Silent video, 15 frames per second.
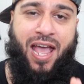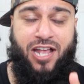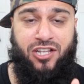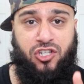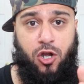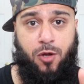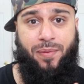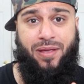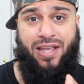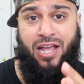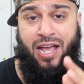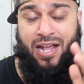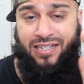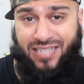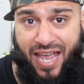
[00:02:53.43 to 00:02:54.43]
It's going to
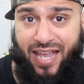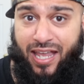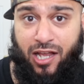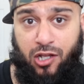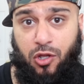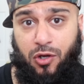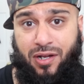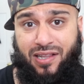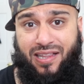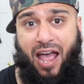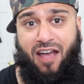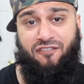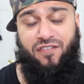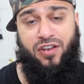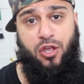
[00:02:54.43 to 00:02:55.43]
be taking a look at
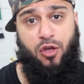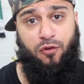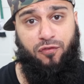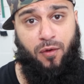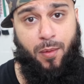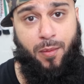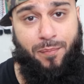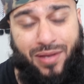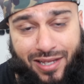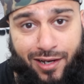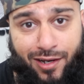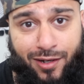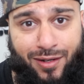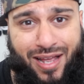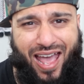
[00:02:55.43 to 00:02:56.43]
that video from
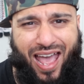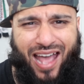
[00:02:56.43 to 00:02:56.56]
Amena